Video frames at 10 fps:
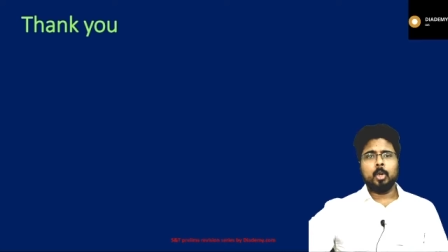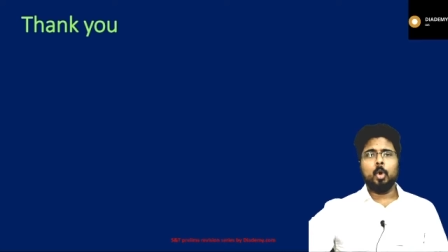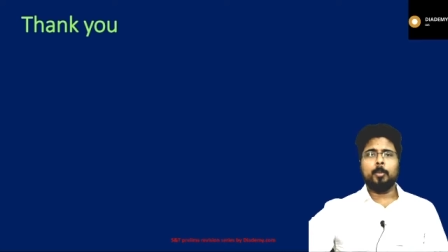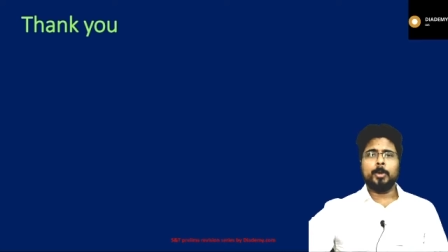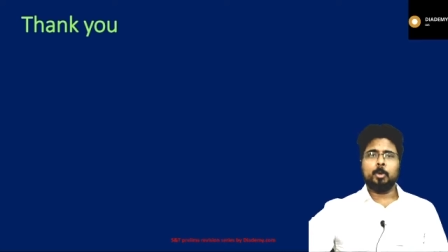
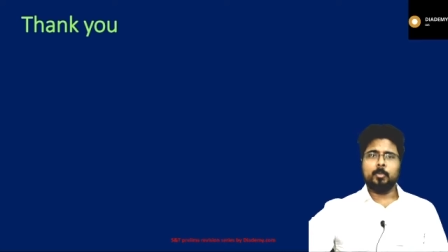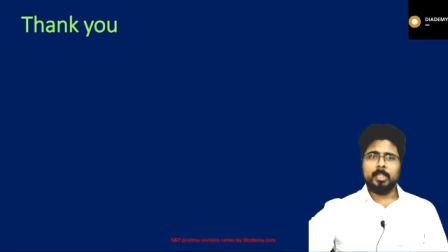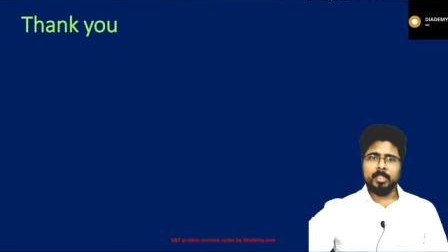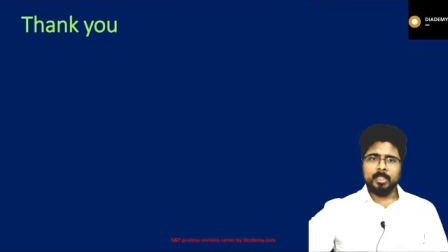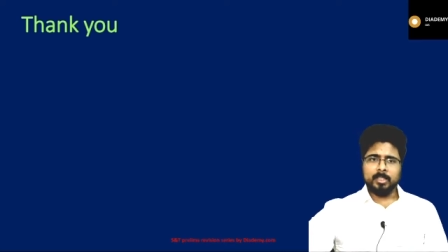Hope you do
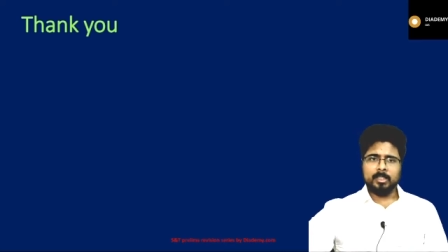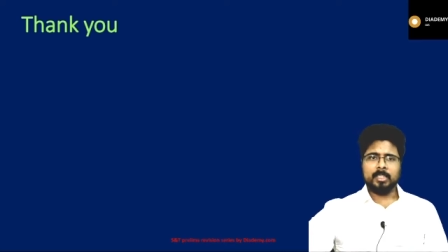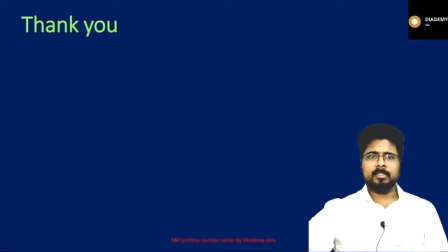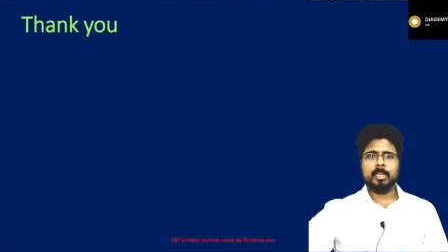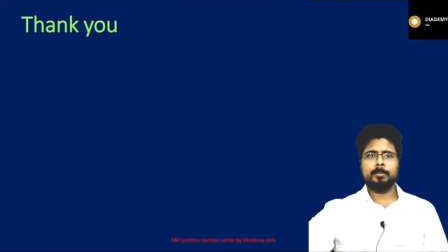well the, in the
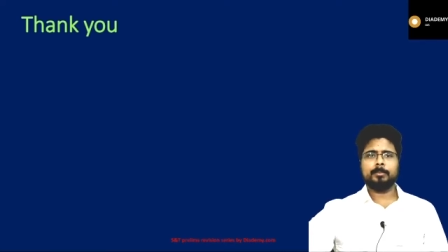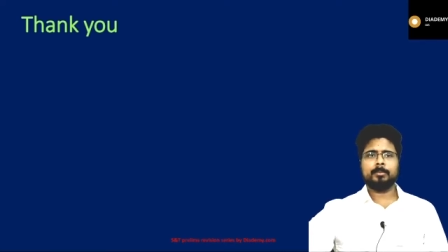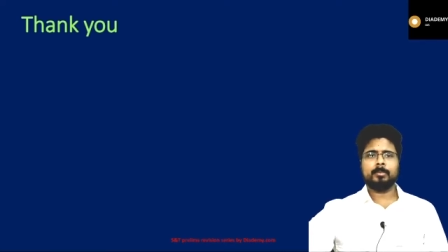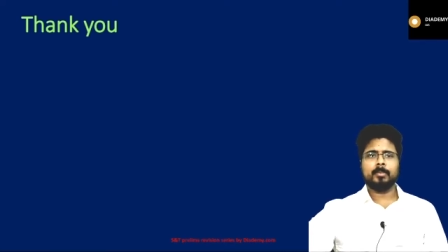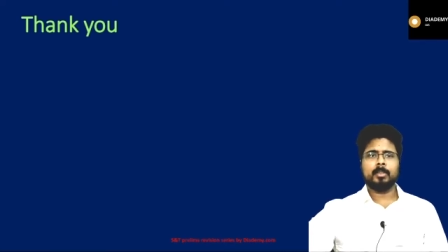exam.
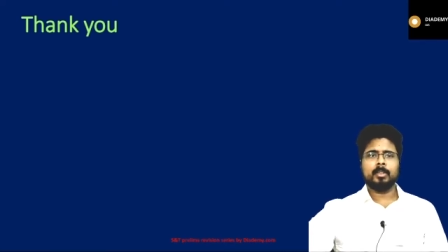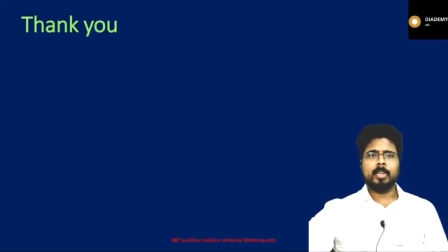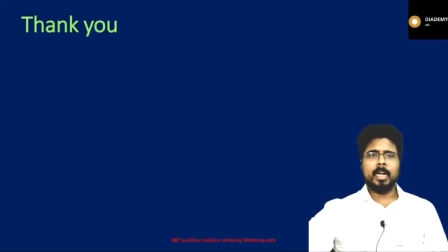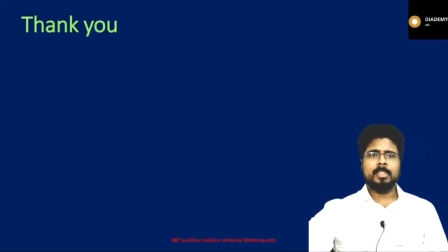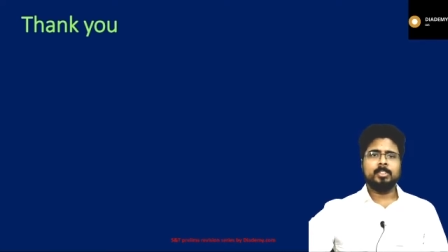
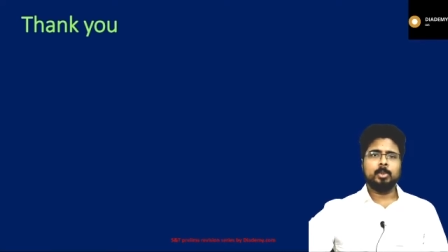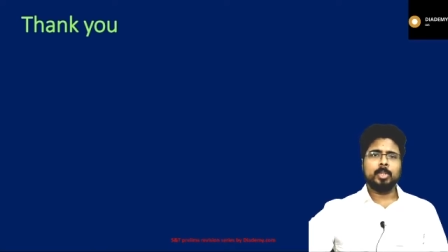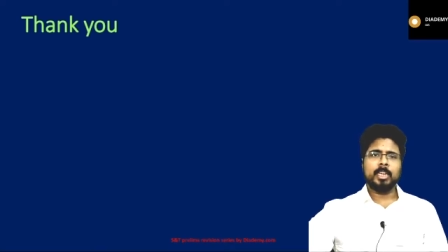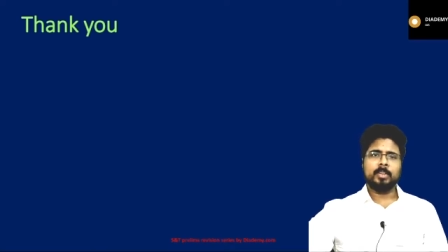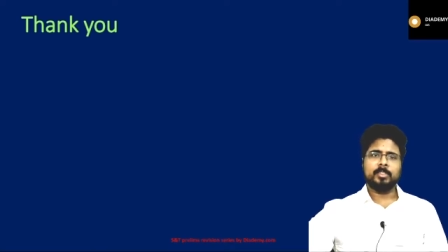I'll see
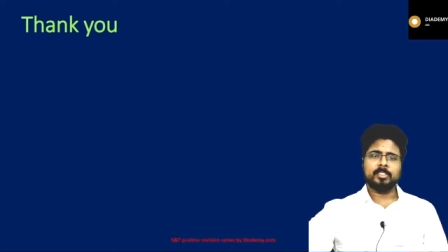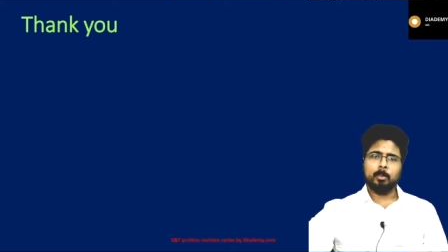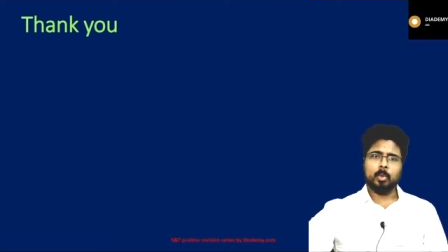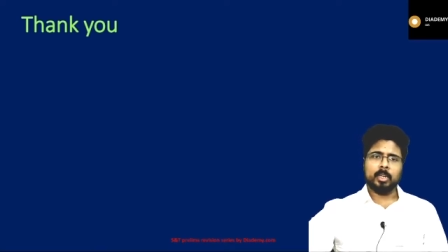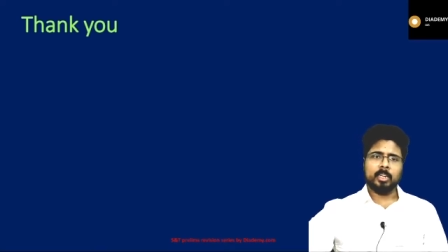you again with
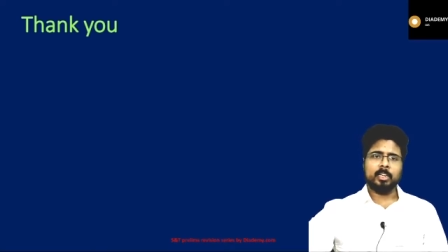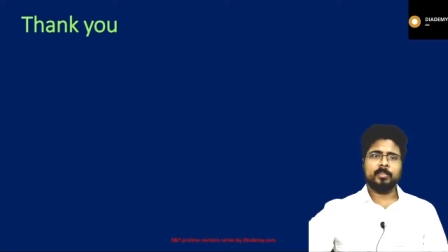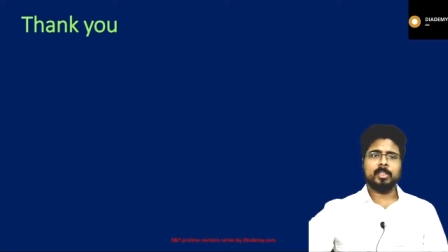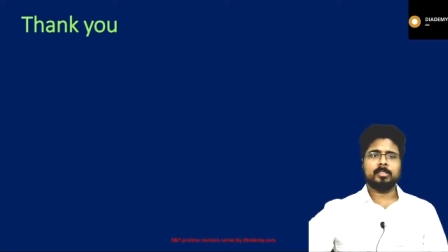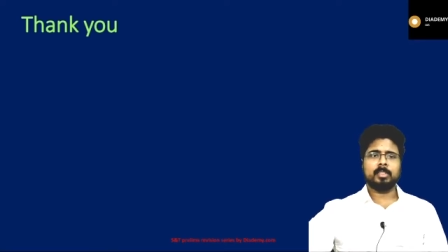some more current
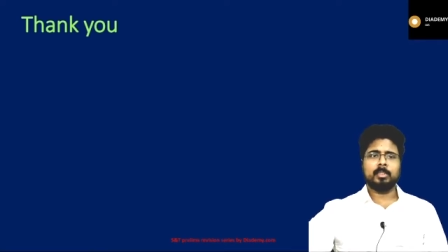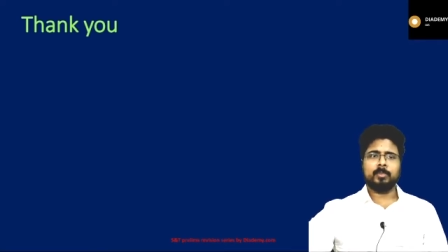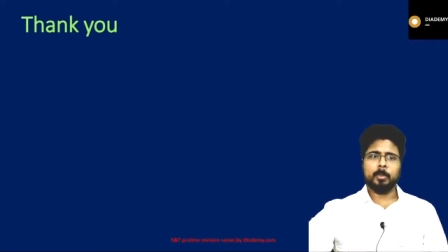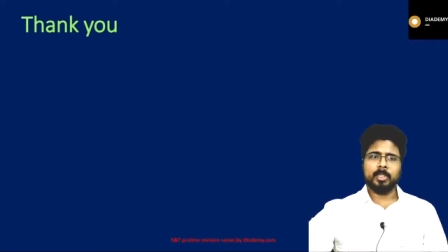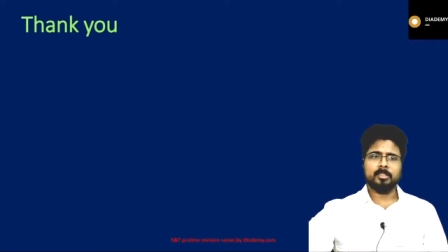affairs and
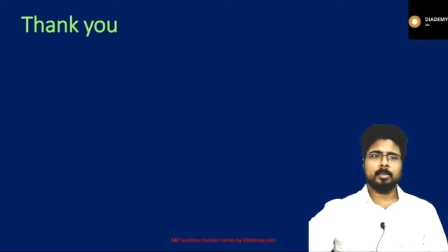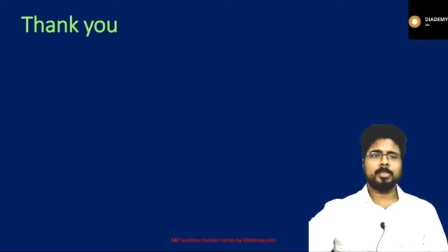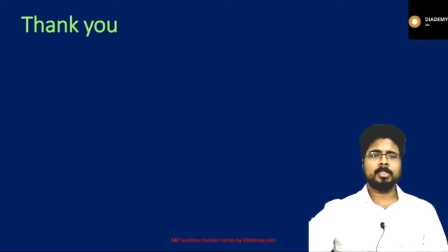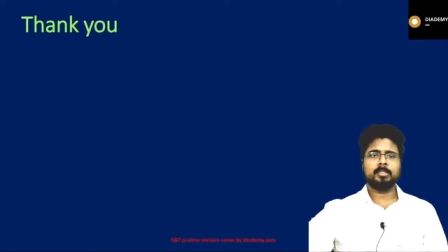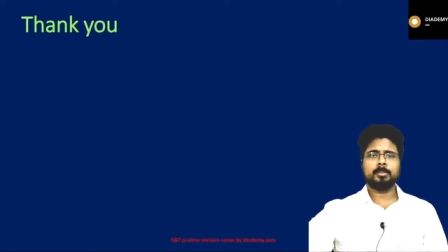from other
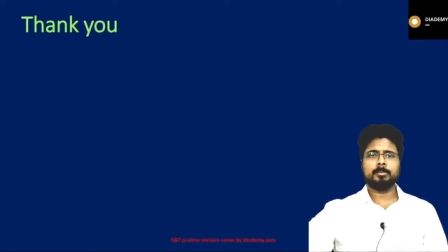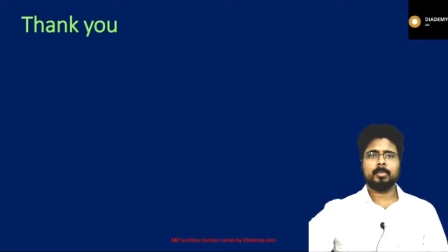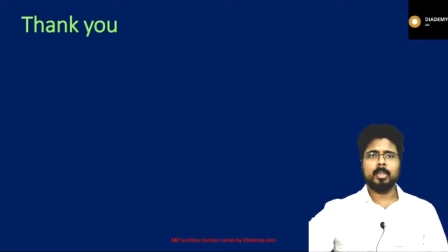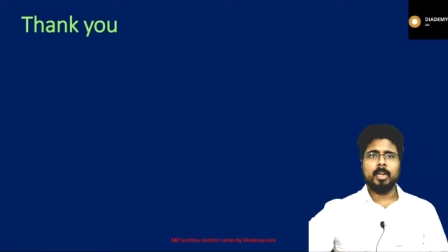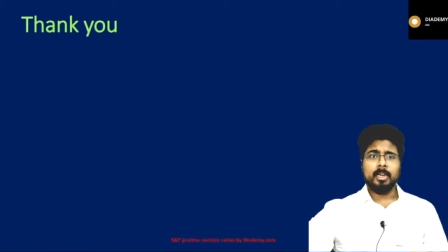subjects.
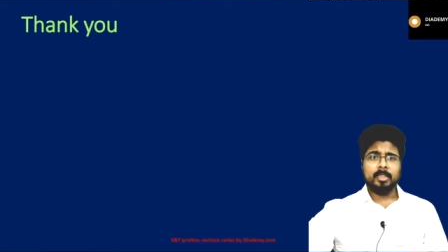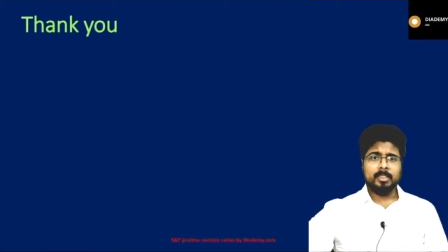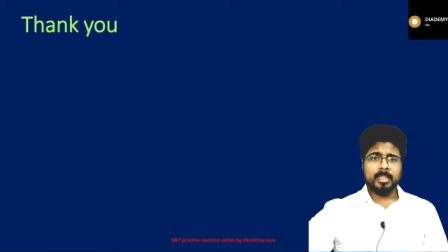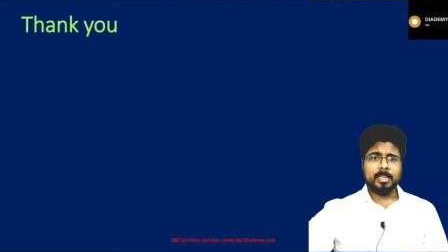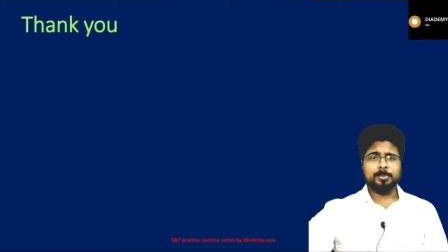
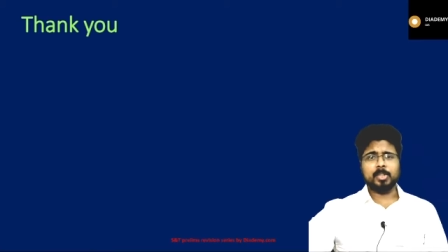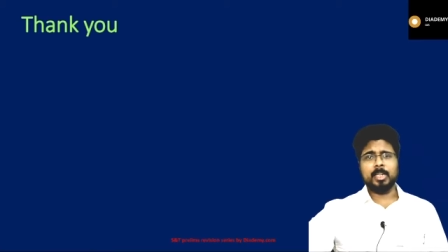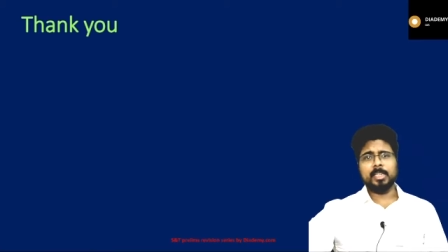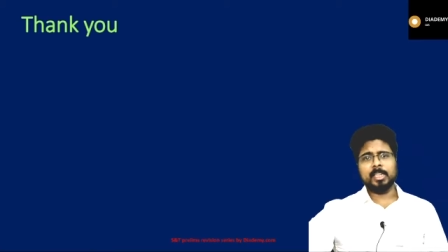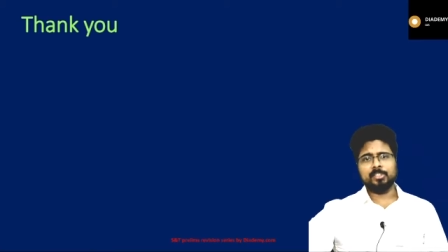Till then, keep
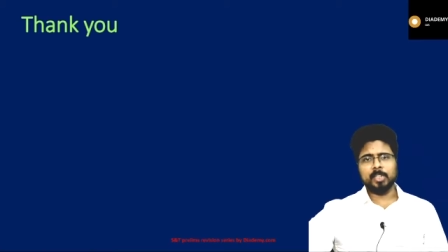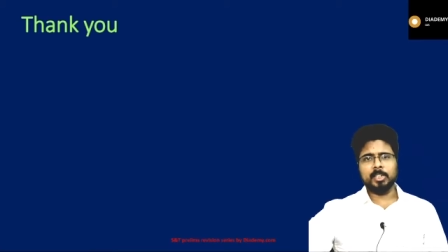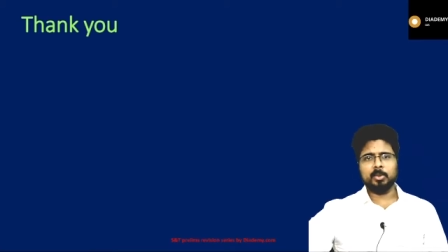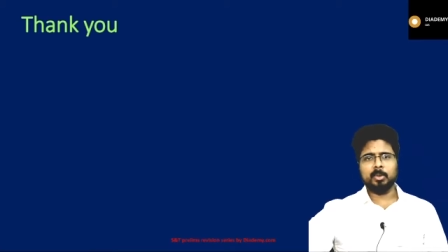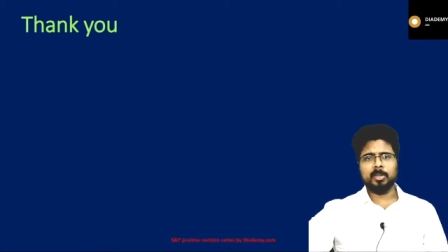studying and stay
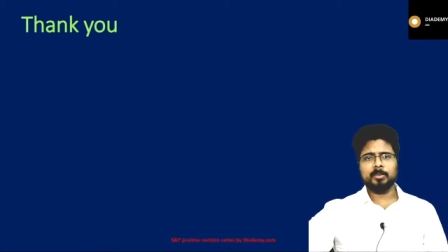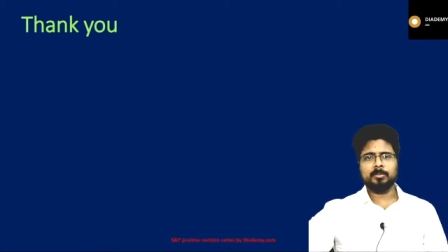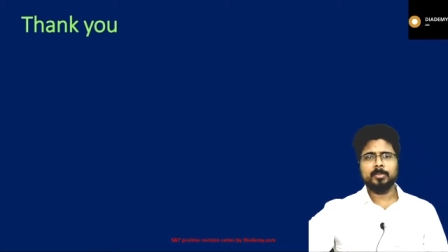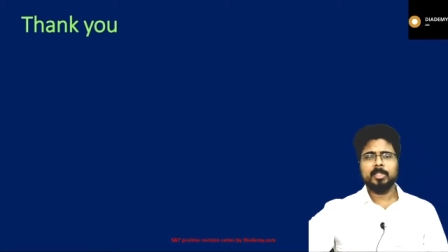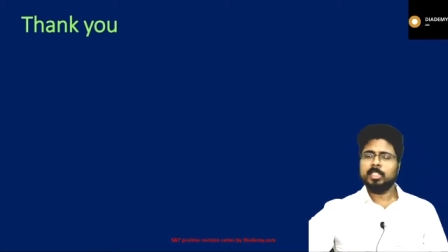tuned.
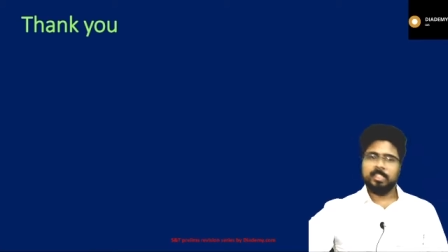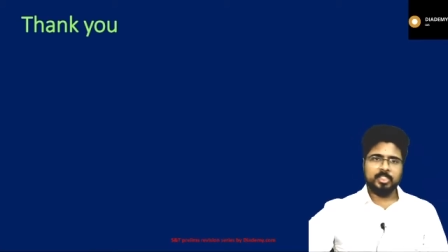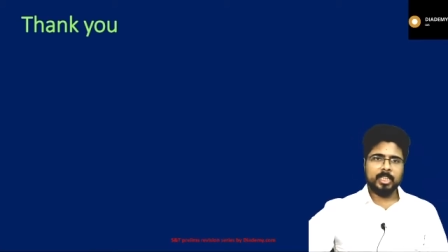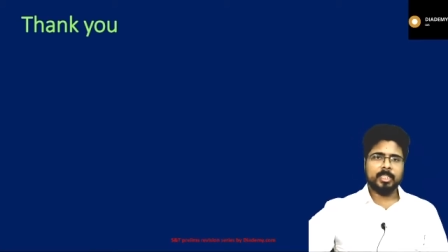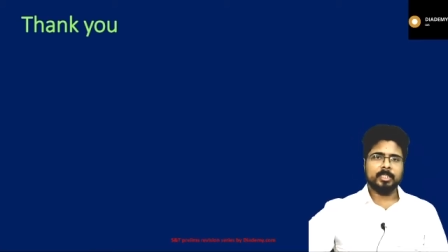
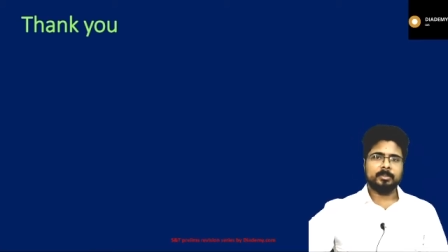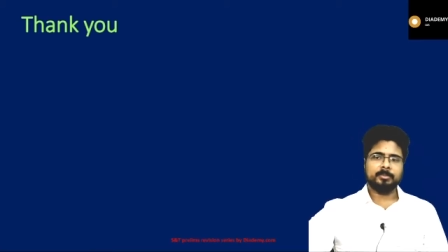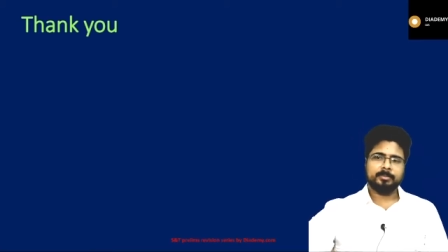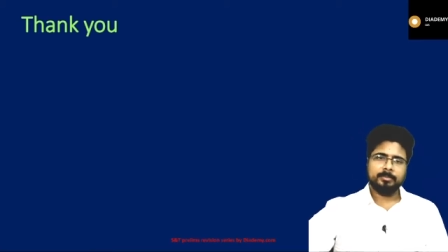Jai Hind.